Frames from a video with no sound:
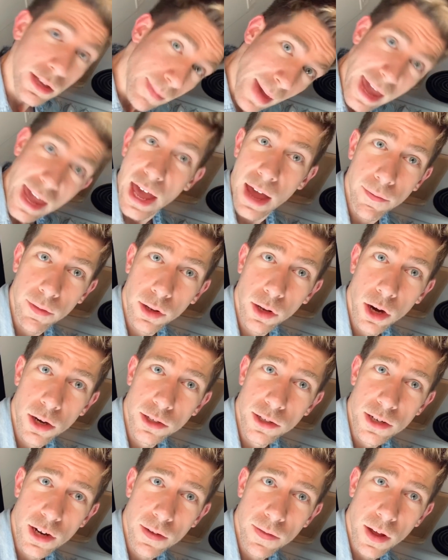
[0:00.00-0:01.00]
may have a
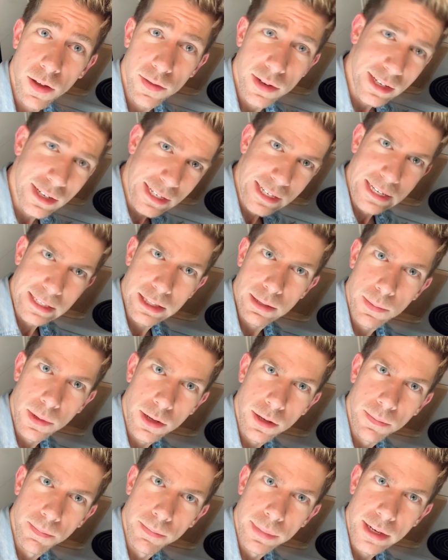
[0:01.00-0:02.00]
large enough oven to get them
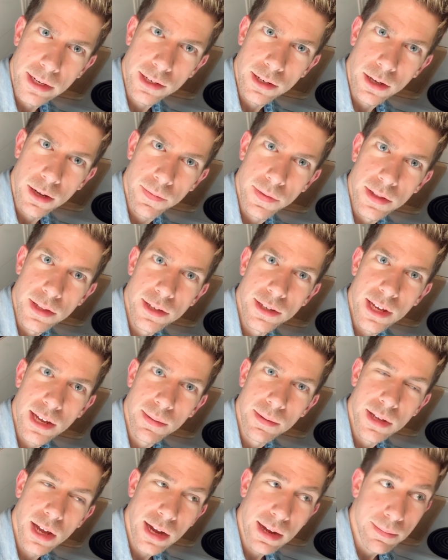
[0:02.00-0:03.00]
all baked off at the
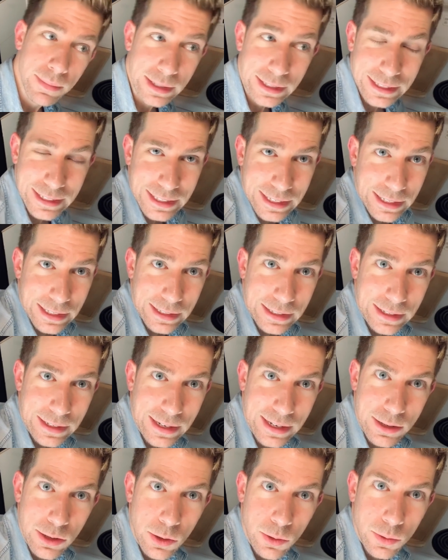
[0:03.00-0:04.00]
same time, but
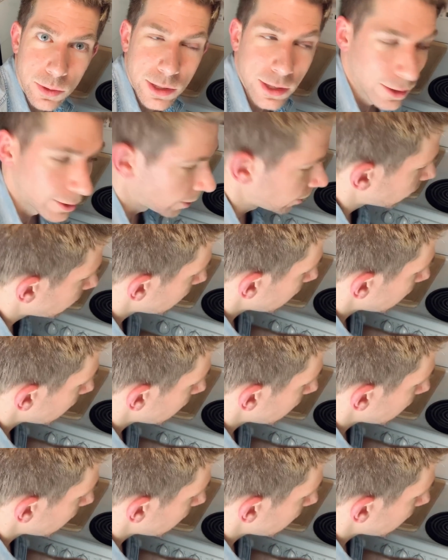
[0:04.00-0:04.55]
I don't. So